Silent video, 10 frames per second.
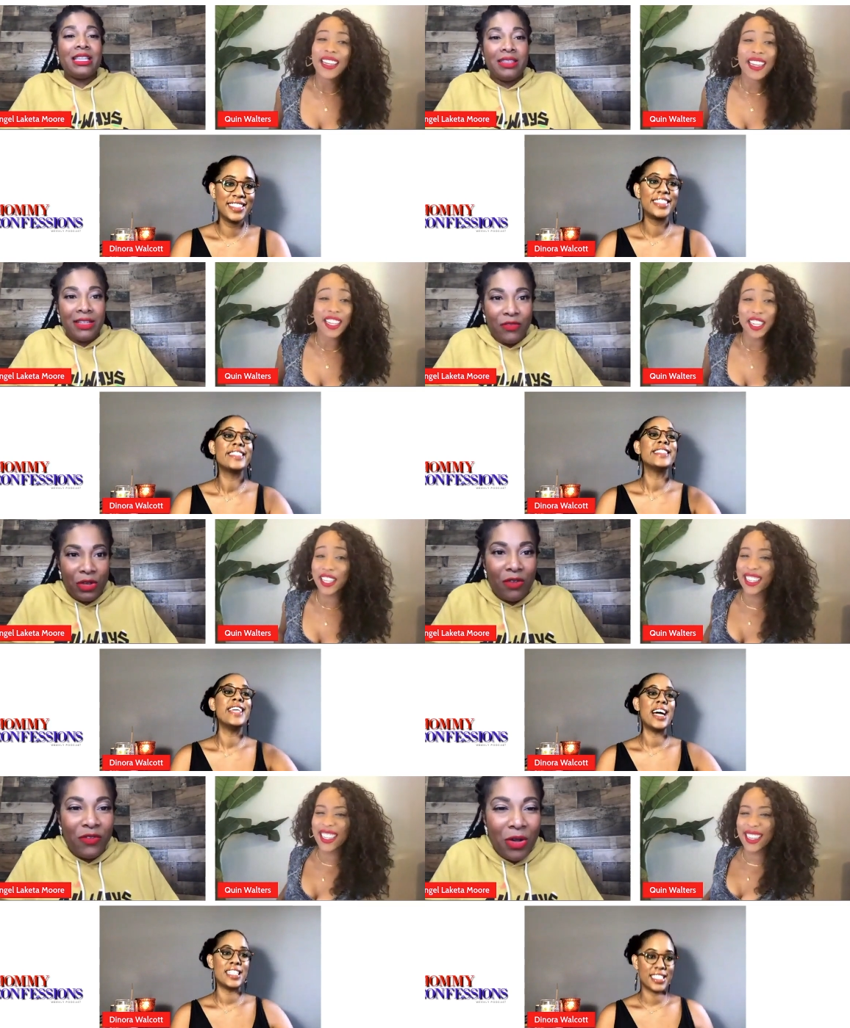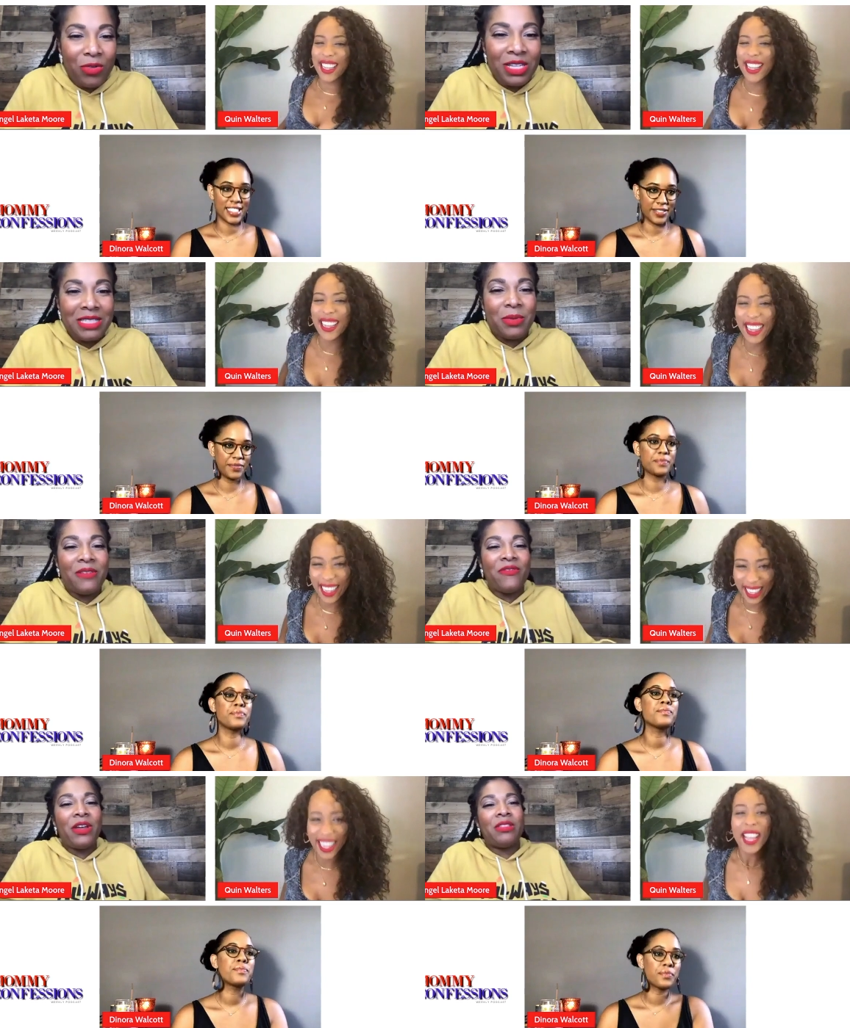Speaker 1: that for yeah. your phone? That's what
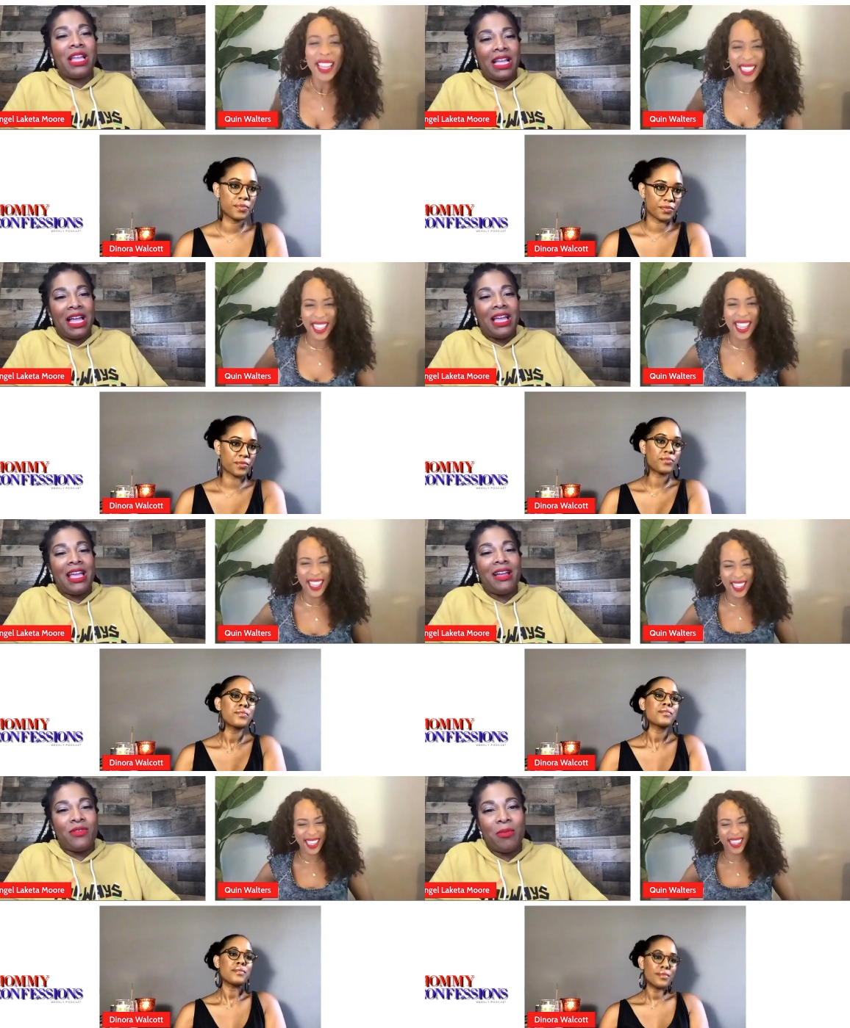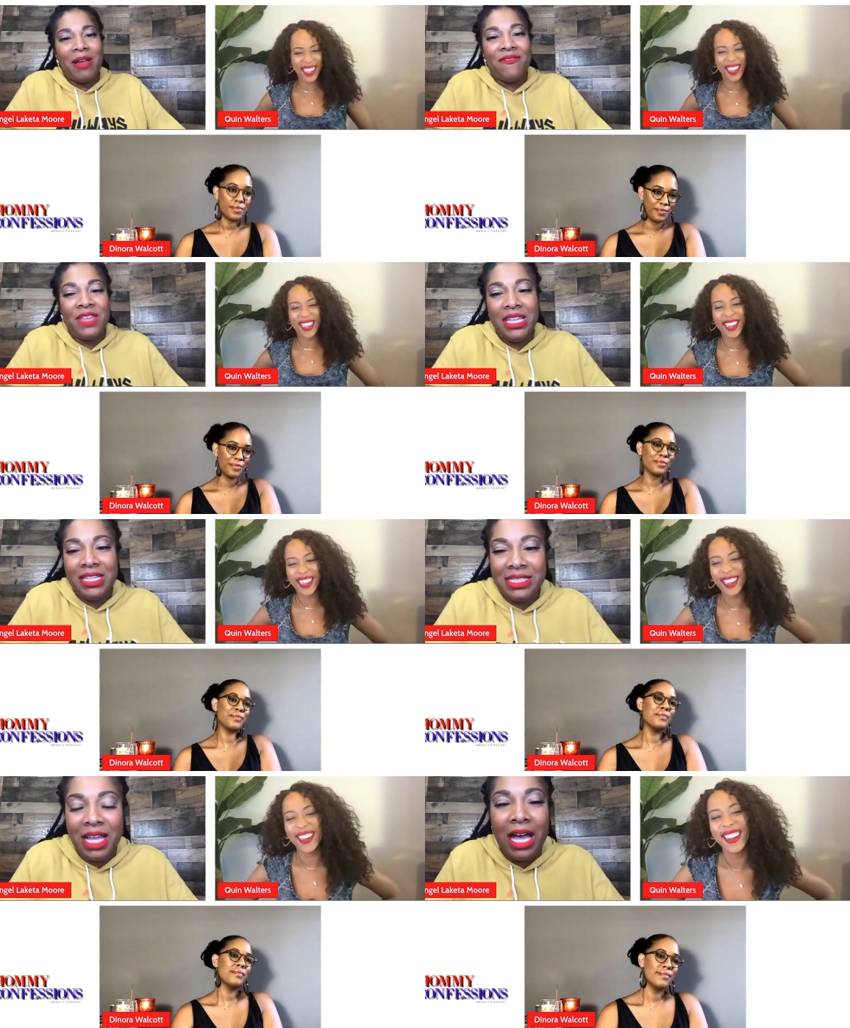it felt like I have my feet mm-hmm.
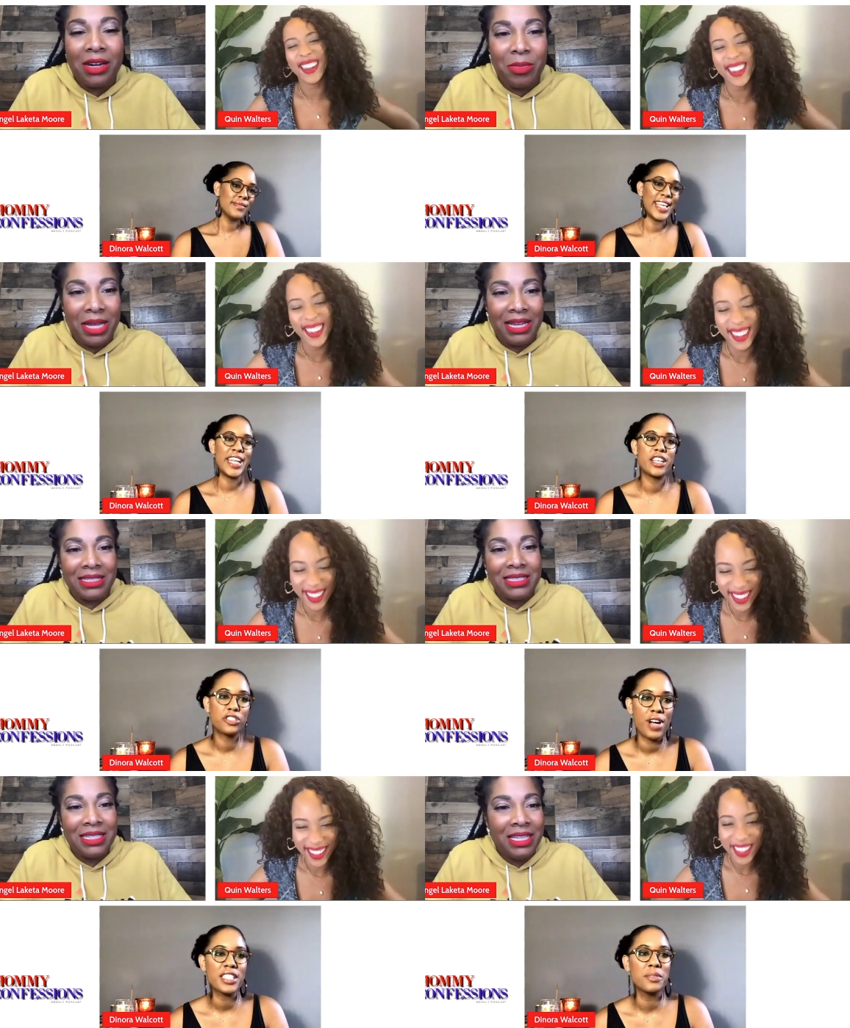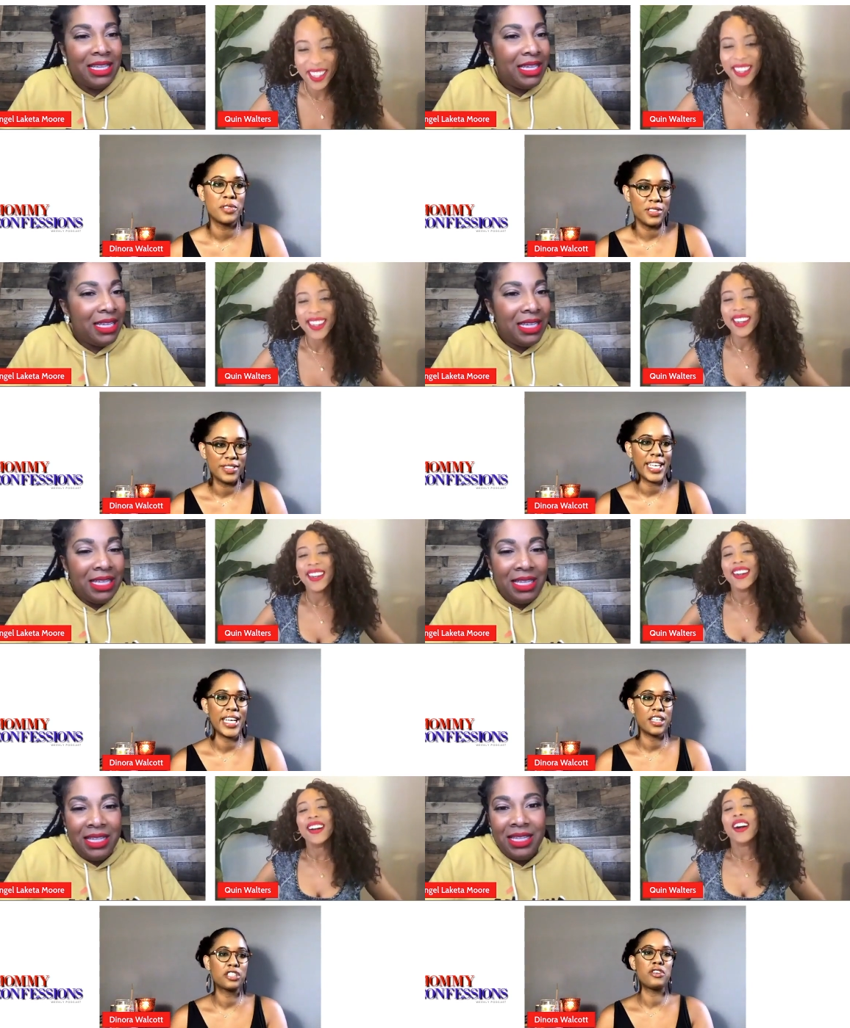is the otter box.
Speaker 2: Indestructible.
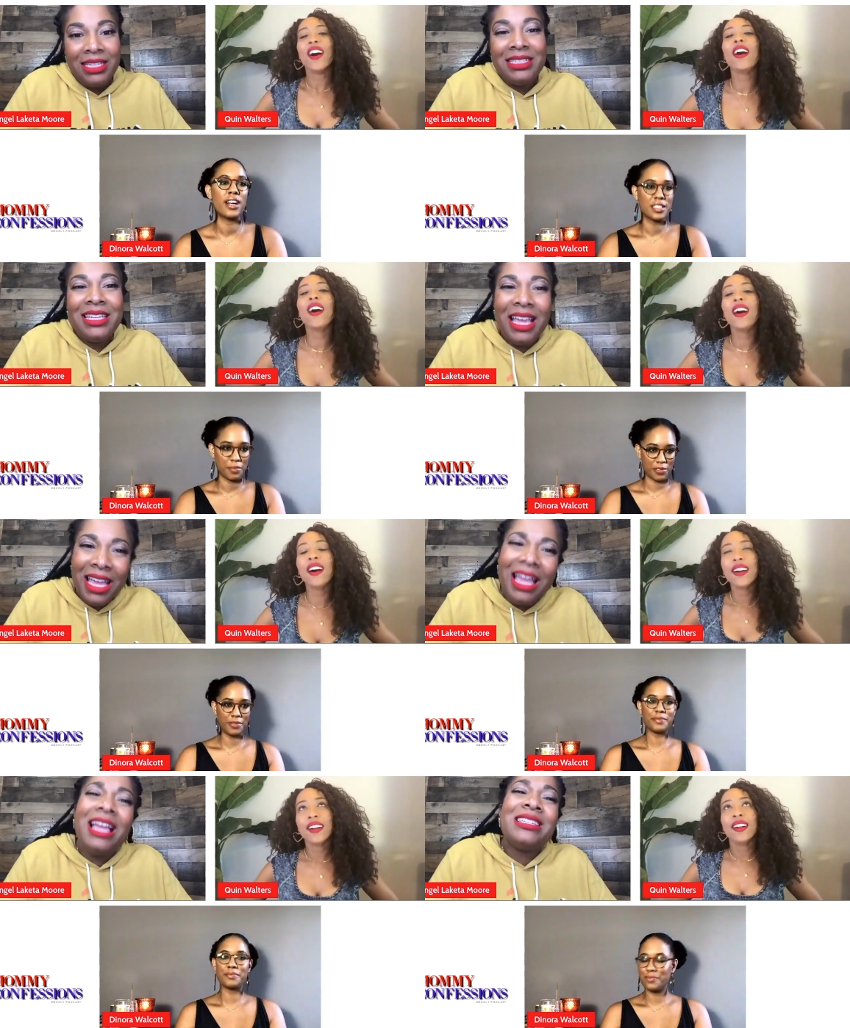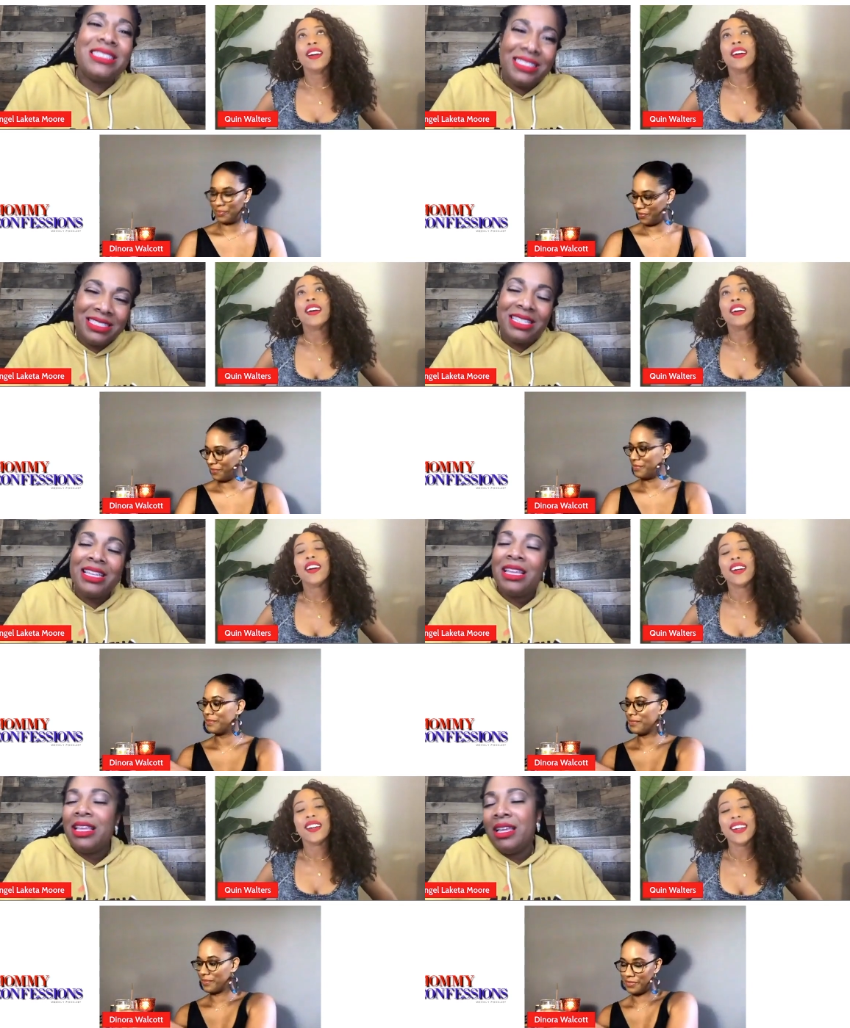Indestructible. Oh,
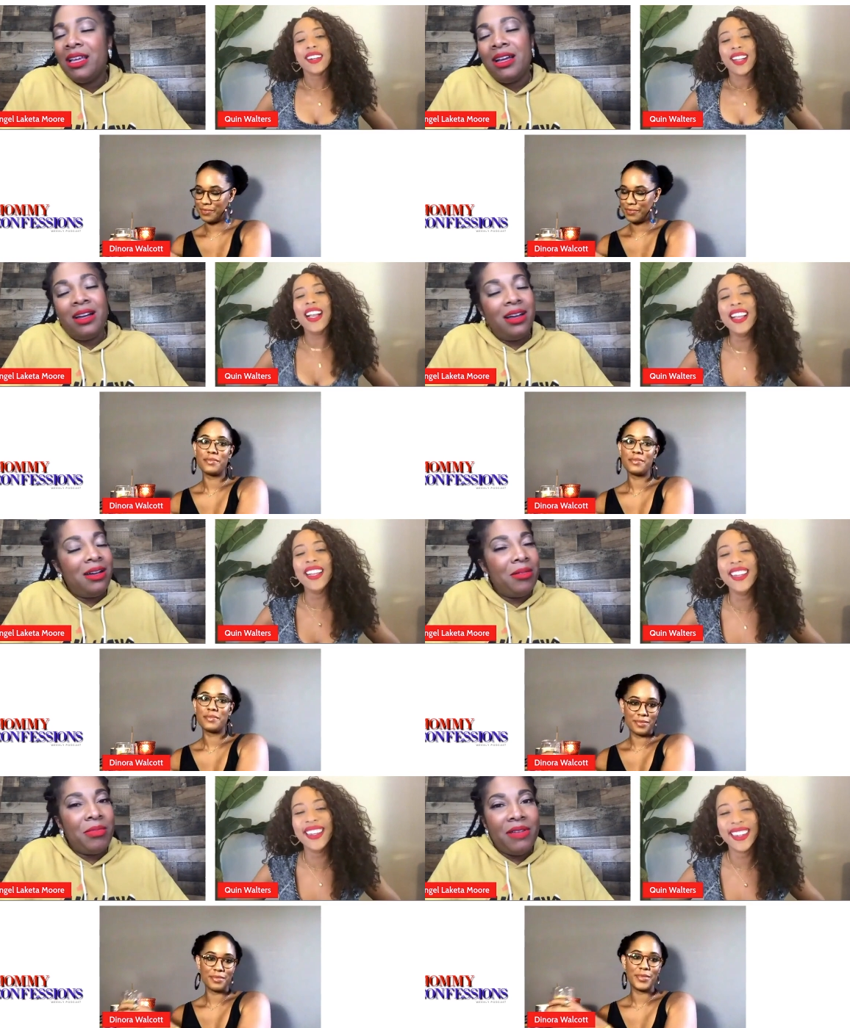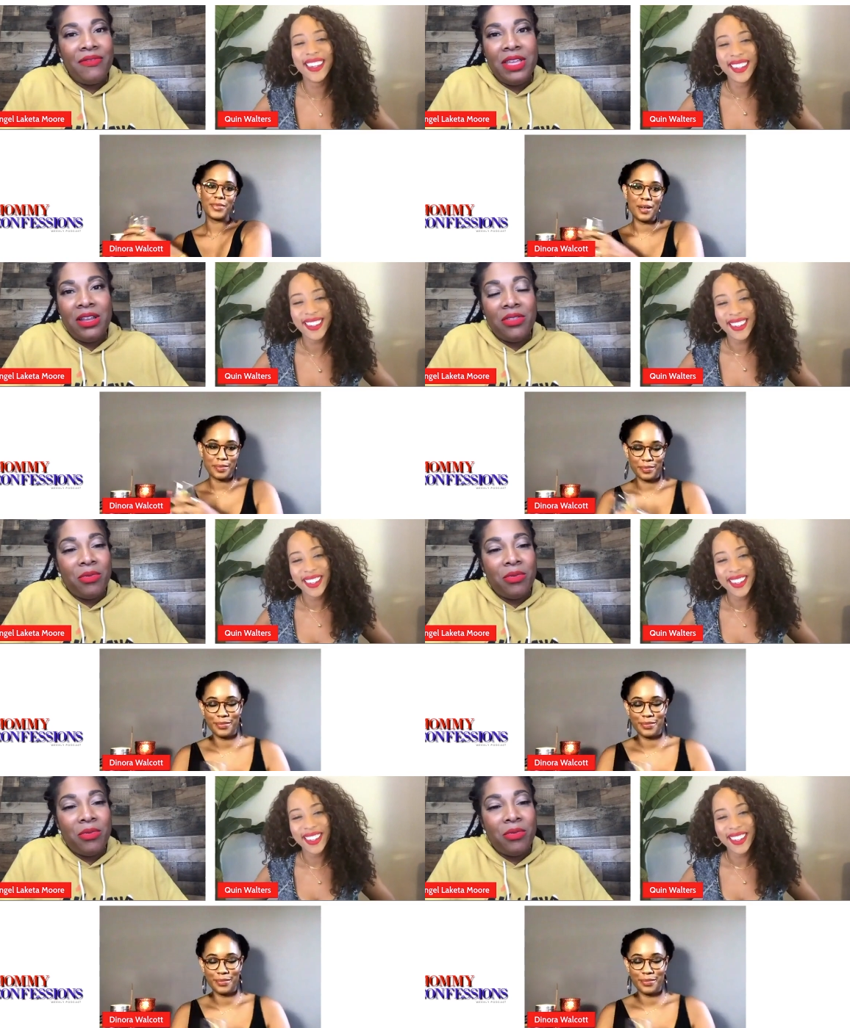
Speaker 1: um yeah. in other